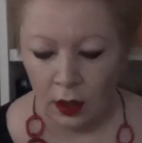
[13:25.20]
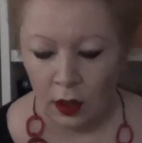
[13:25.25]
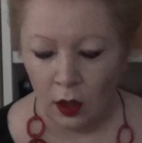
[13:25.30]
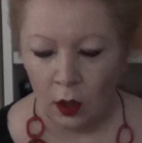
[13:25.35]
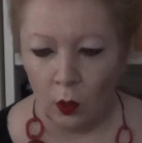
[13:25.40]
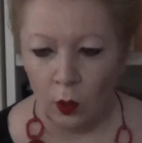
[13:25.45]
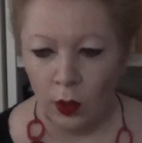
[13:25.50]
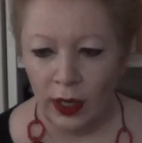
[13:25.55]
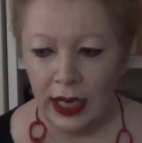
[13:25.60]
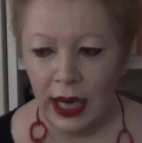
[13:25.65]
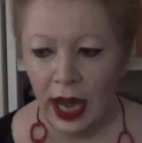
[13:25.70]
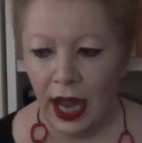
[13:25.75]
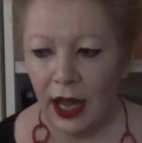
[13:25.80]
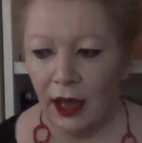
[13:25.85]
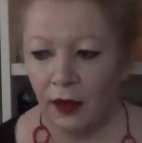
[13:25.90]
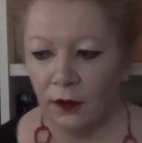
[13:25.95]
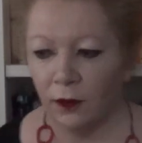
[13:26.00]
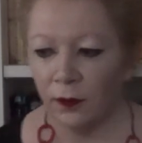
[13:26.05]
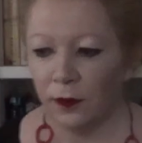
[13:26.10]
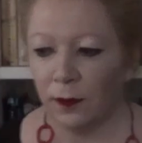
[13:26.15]
We
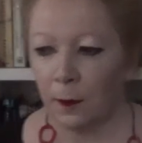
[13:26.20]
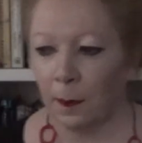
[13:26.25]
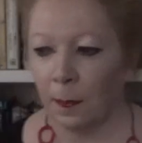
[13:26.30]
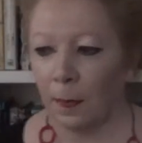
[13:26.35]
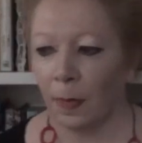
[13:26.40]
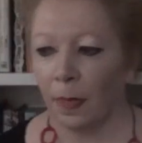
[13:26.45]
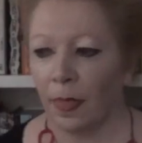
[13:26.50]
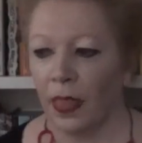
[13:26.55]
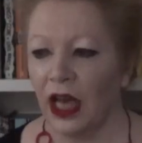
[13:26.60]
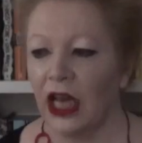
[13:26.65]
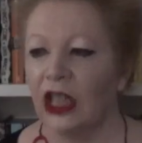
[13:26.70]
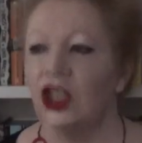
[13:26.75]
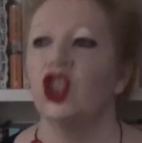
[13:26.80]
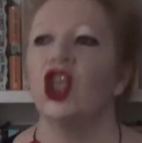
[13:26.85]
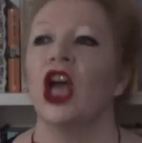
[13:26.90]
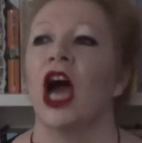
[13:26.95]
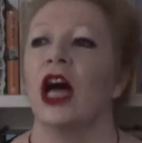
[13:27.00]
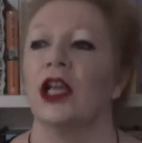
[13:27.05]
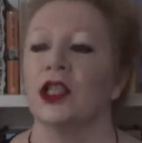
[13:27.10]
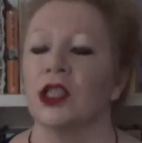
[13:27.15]
have a
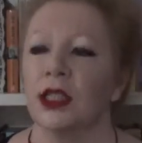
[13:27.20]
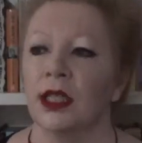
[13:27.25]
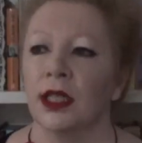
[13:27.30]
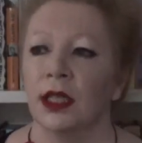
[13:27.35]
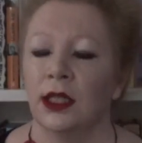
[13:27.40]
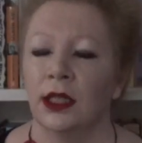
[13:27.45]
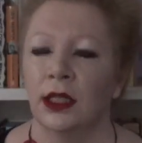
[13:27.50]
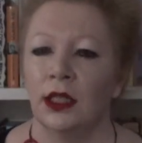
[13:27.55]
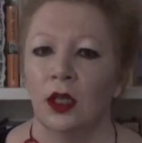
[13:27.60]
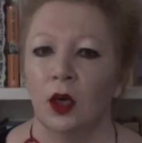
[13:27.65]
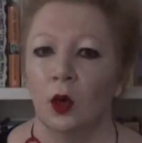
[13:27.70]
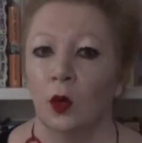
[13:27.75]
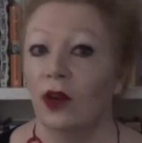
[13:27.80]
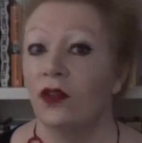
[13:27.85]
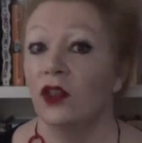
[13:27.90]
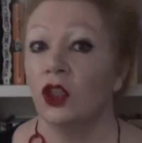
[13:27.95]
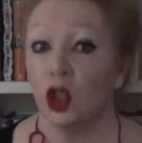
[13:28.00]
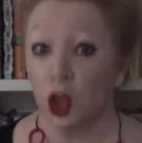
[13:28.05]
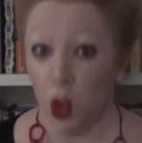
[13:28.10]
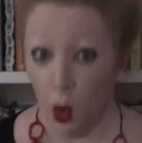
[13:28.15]
chance. We
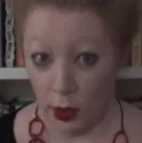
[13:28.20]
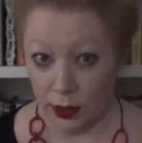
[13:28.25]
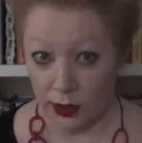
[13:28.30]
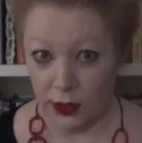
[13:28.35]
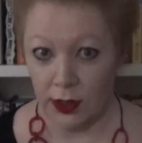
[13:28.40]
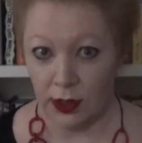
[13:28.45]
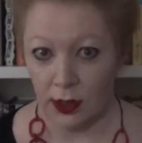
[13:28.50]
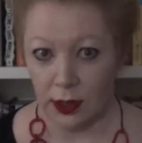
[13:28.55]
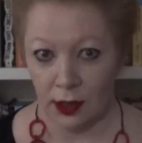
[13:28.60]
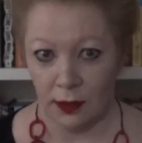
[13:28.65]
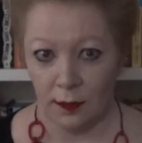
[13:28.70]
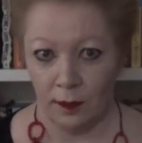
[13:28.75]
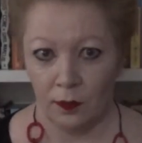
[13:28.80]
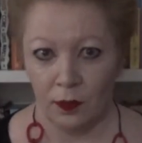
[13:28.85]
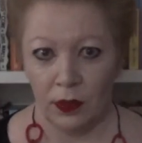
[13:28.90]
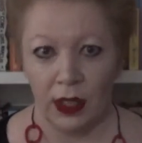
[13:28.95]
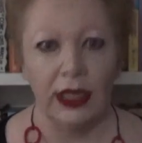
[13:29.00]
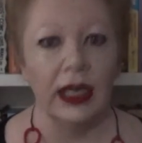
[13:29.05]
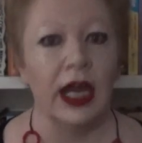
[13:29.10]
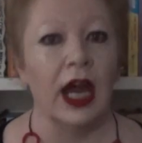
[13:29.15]
have a choice
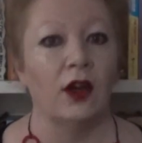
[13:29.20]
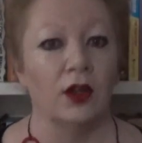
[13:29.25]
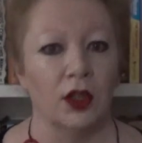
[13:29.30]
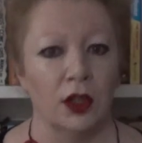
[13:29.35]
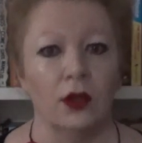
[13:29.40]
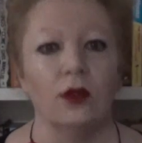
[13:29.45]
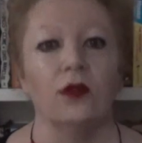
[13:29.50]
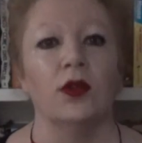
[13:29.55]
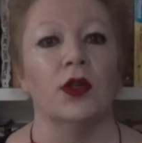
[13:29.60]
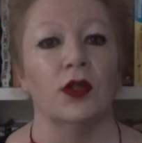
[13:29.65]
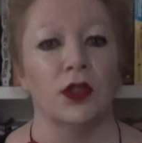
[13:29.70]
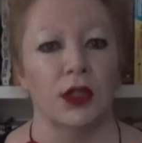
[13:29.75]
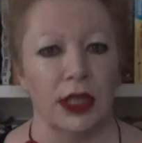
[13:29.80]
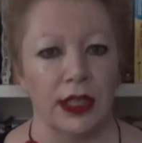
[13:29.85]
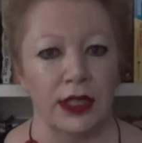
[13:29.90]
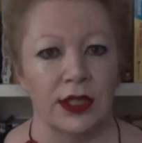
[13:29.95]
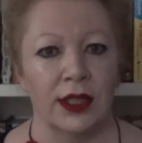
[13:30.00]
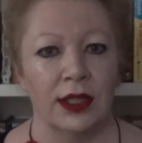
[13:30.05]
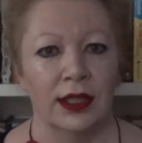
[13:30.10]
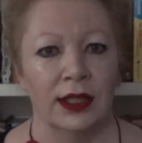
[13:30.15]
in our
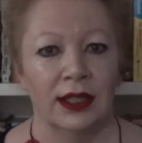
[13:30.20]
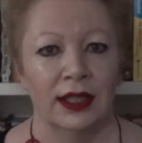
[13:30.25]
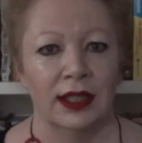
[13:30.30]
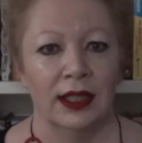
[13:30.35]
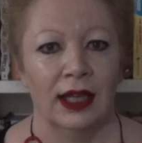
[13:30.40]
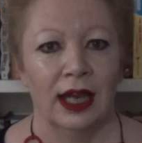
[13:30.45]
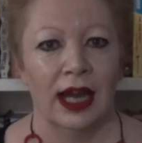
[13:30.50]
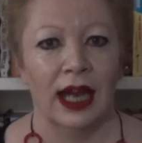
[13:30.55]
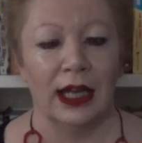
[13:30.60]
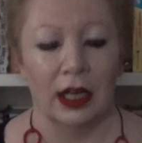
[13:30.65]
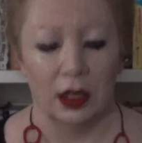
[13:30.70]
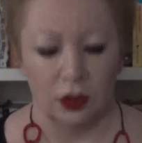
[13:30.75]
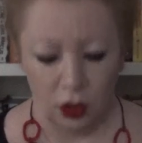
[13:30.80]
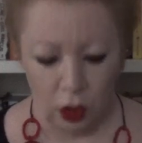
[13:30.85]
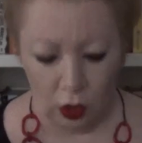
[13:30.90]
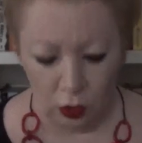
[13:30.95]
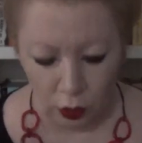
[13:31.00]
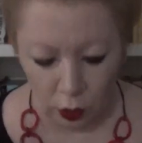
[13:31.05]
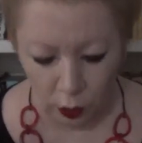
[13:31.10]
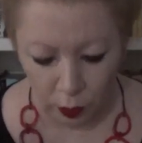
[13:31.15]
universities and our
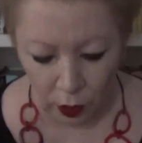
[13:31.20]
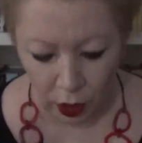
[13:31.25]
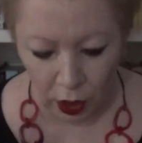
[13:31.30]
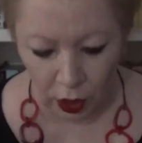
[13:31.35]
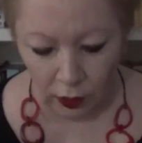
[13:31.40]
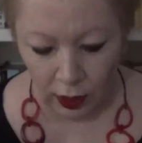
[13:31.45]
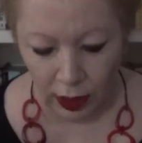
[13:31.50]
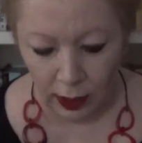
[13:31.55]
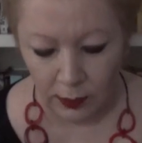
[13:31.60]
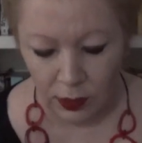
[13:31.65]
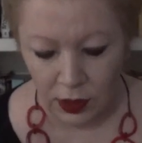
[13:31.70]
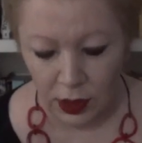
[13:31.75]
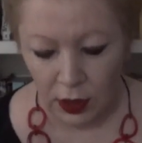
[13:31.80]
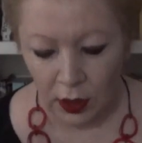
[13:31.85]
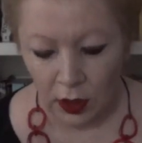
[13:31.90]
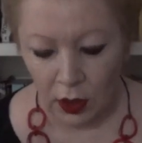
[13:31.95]
doctoral programs.